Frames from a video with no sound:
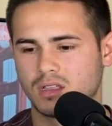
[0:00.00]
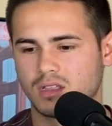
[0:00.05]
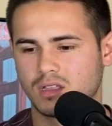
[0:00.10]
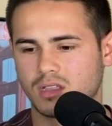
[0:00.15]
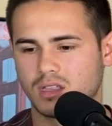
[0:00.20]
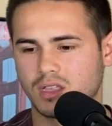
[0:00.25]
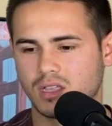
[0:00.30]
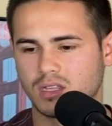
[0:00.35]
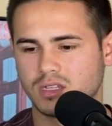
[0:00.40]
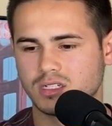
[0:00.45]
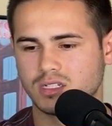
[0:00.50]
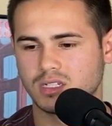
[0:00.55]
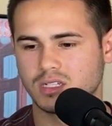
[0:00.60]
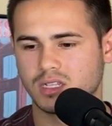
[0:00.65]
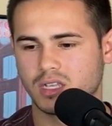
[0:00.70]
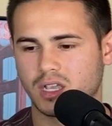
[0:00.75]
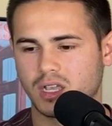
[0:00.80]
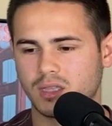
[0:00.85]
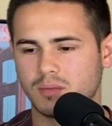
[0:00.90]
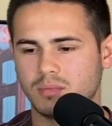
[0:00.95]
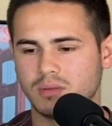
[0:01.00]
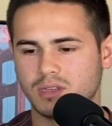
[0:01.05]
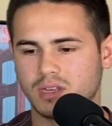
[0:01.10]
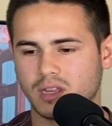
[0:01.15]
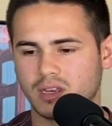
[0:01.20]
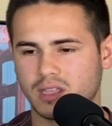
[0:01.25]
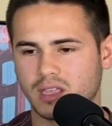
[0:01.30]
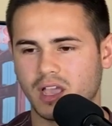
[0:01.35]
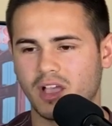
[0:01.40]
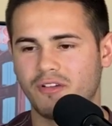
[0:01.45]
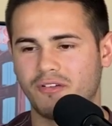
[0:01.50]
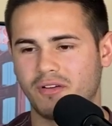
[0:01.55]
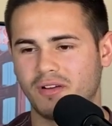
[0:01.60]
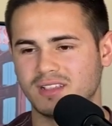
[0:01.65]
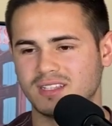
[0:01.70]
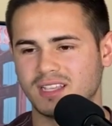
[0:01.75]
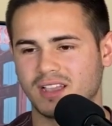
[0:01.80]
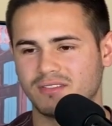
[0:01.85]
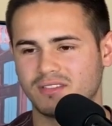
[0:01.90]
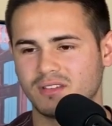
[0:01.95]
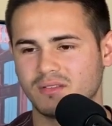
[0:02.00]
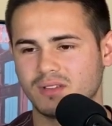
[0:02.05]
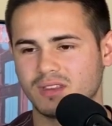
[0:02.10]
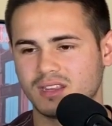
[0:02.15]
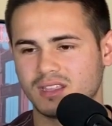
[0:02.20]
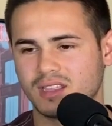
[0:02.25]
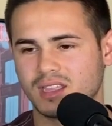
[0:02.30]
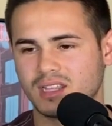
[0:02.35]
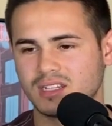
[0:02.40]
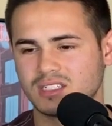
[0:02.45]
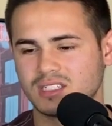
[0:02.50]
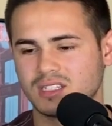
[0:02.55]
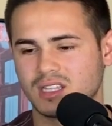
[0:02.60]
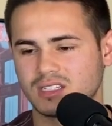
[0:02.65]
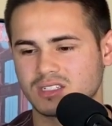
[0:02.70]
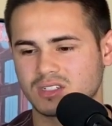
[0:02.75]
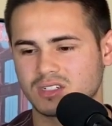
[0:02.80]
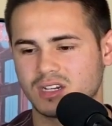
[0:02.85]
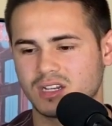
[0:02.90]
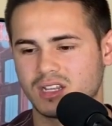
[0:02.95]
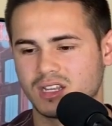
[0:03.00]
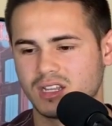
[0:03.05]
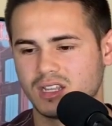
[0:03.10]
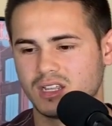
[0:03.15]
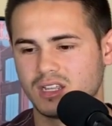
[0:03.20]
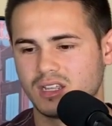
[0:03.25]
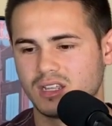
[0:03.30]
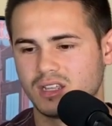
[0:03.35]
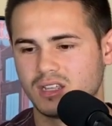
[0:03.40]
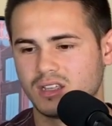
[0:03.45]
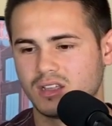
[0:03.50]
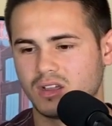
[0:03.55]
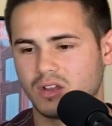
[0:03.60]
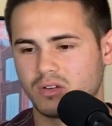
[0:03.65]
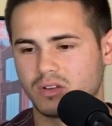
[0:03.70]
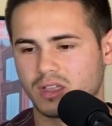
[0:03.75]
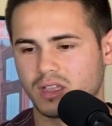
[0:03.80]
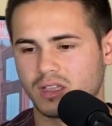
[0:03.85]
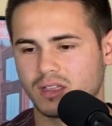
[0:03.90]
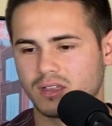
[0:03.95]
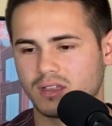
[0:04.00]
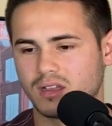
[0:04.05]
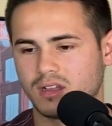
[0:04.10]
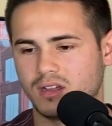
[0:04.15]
Gaethje. Yeah, he beat Eddie Alvarez after beating Gaethje. That's right. Okay.